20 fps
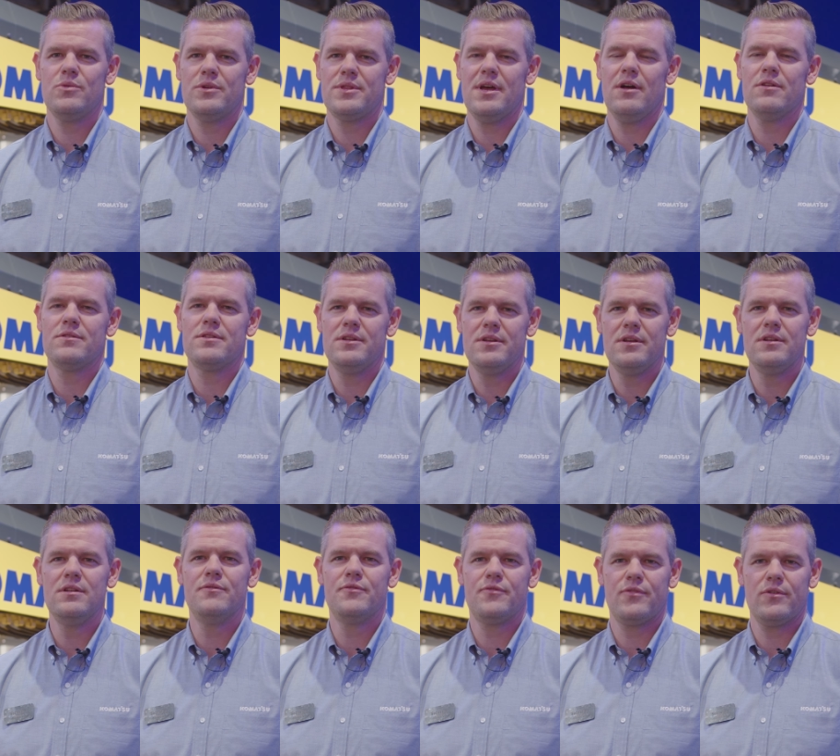without the
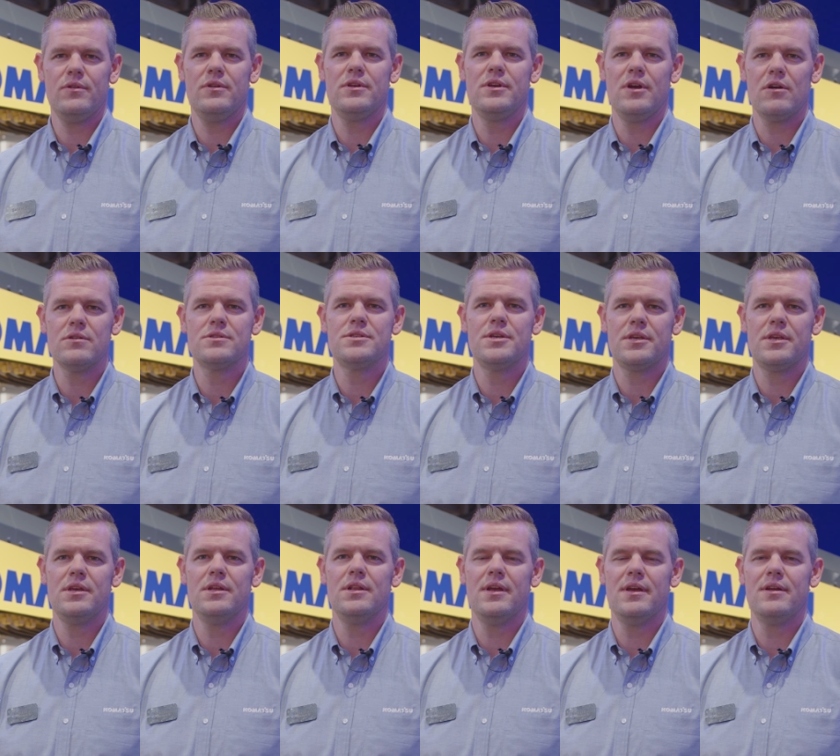need to fully
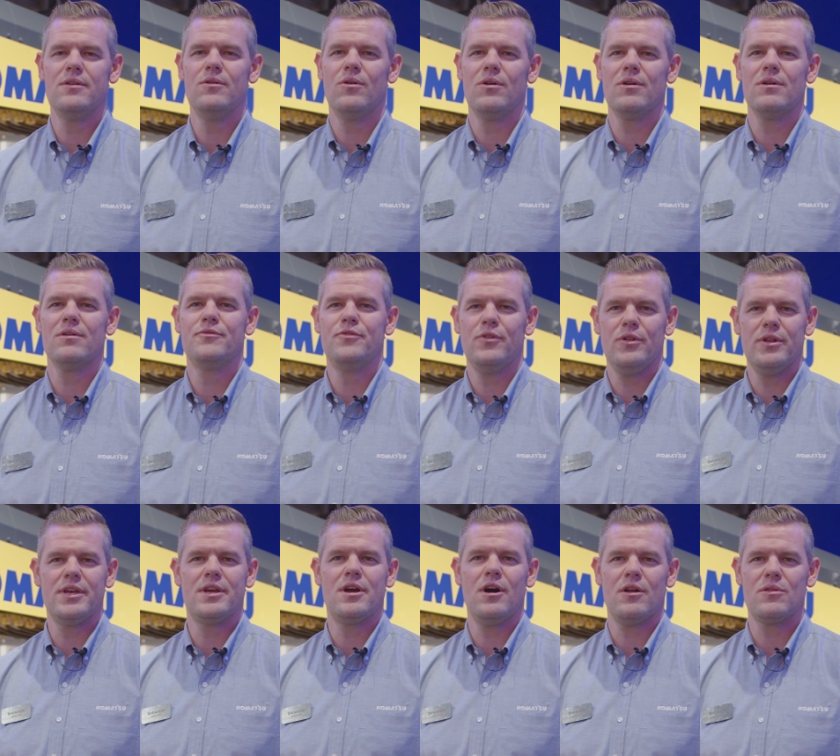articulate or
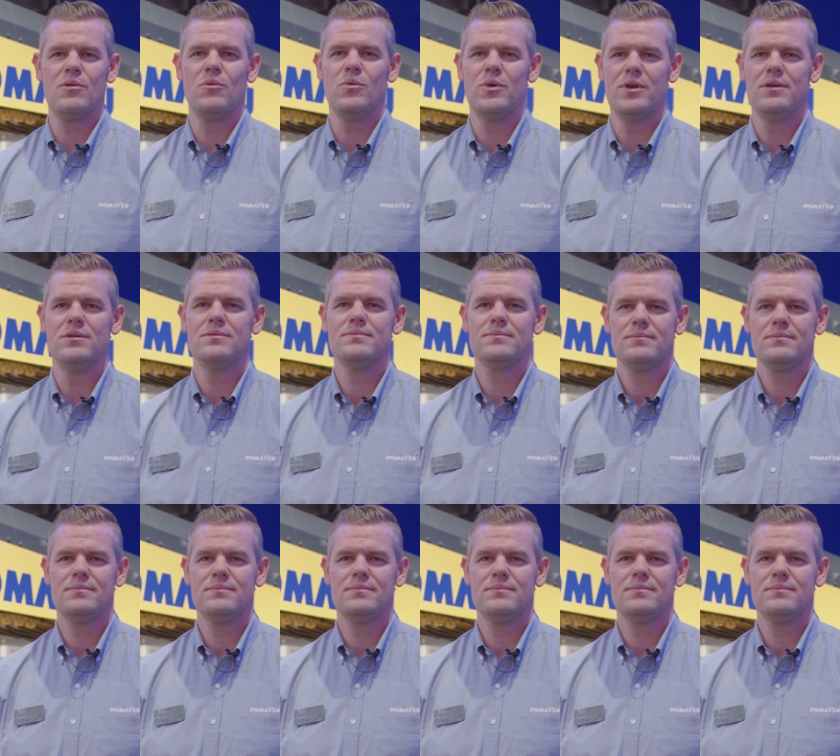fully cut the wheel.